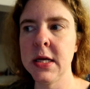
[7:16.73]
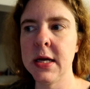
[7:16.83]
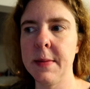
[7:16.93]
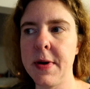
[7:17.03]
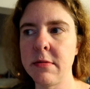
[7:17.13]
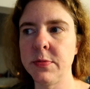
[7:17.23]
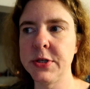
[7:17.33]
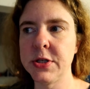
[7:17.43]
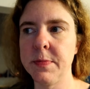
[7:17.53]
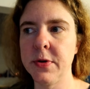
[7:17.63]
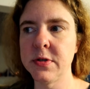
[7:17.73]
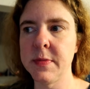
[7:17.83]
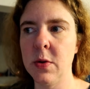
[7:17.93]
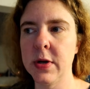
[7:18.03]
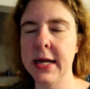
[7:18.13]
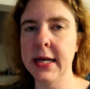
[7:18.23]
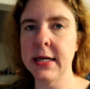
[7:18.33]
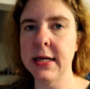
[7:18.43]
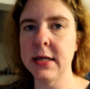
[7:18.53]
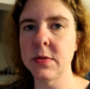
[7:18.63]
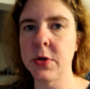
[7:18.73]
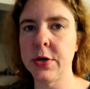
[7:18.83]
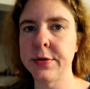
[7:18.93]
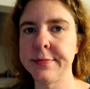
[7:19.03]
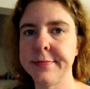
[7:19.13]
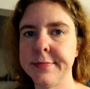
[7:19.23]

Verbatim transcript: I probably should post my what I ate in a day tomorrow.